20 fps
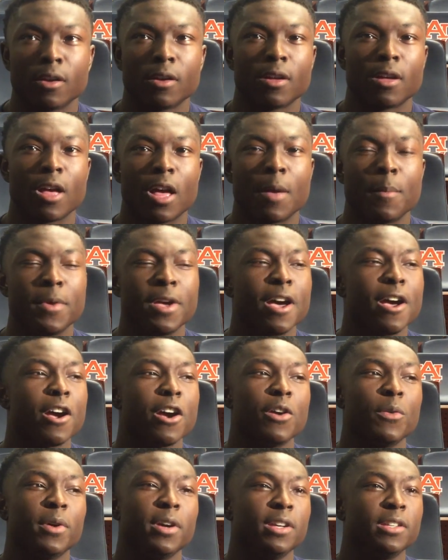Yeah. I mean, I
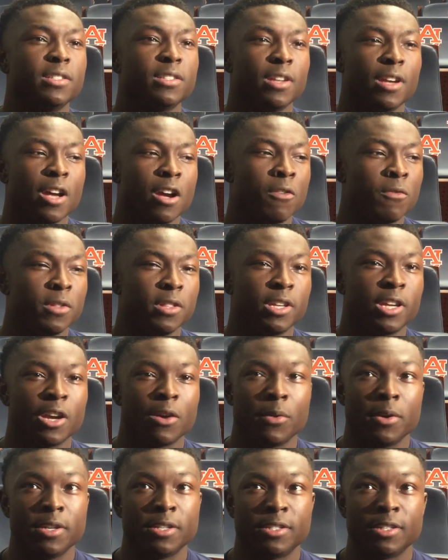heard what he said. I don't really
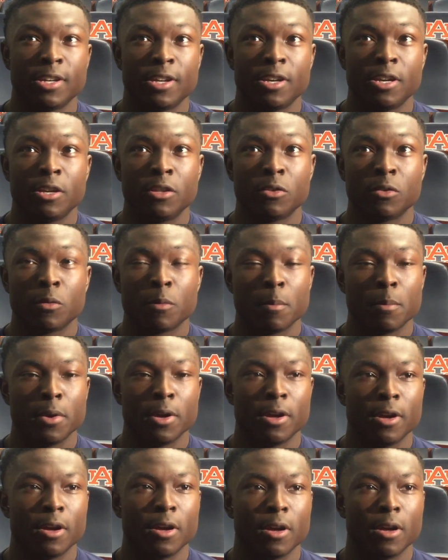care what he said either.
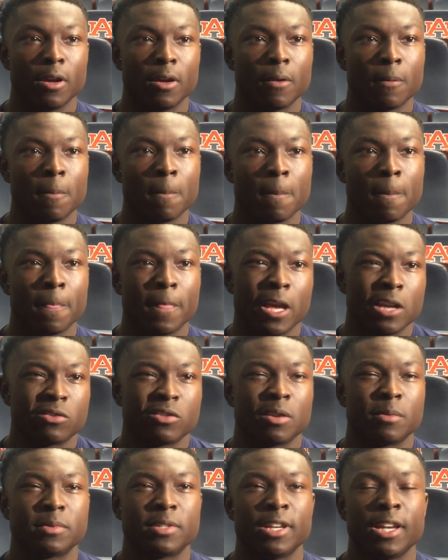But that's
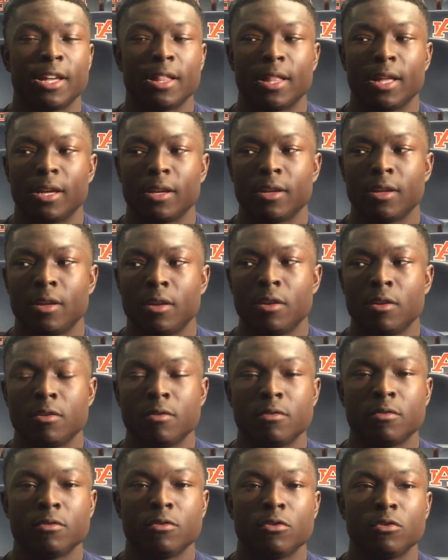what I'm saying.
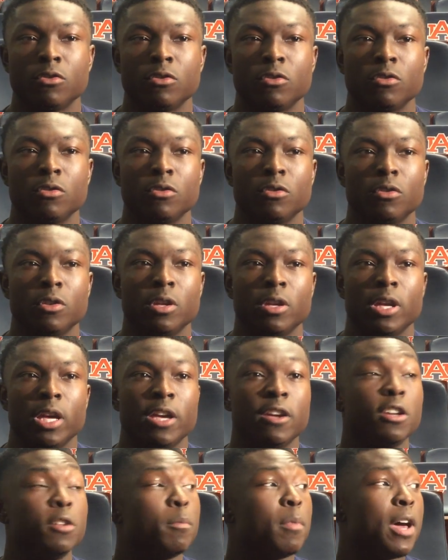
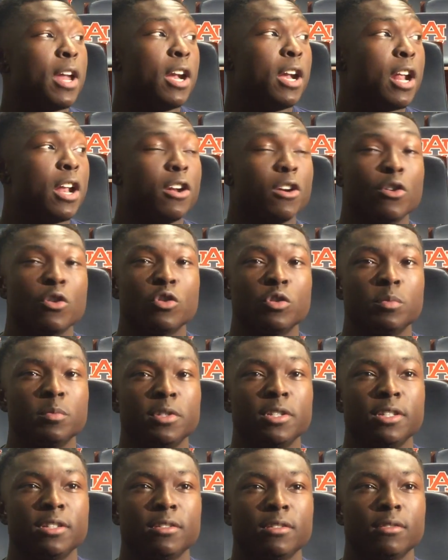Like, anybody that knows
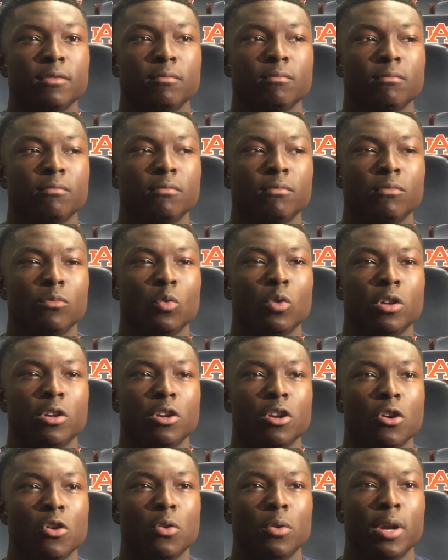me would
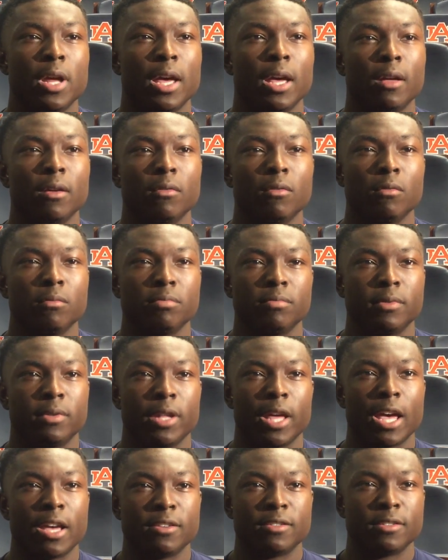know that
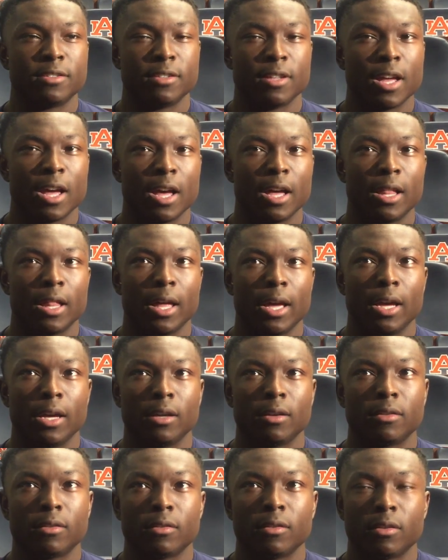that's not,
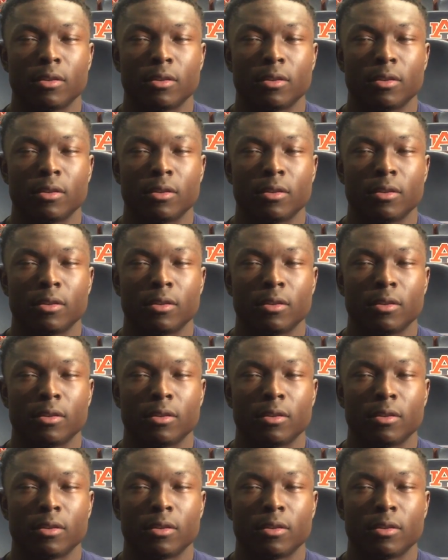like,